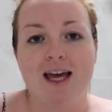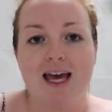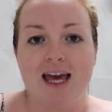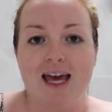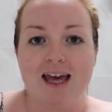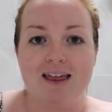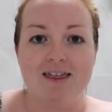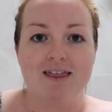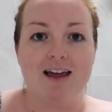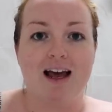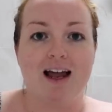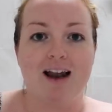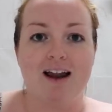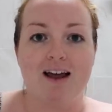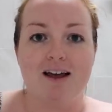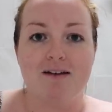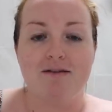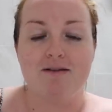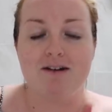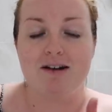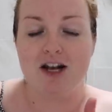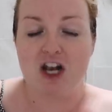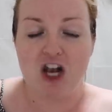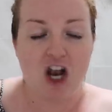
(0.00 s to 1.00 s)
hit that
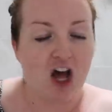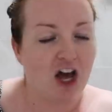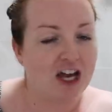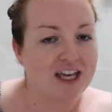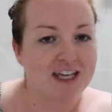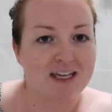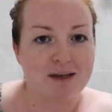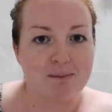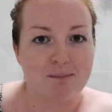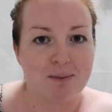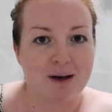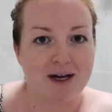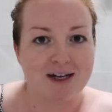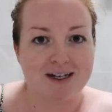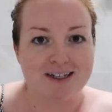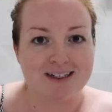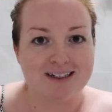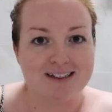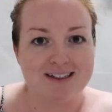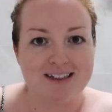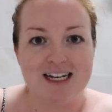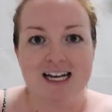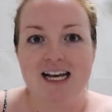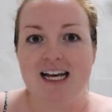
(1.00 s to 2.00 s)
like
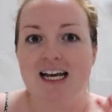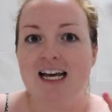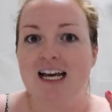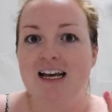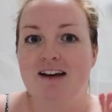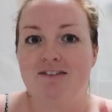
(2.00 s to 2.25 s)
button.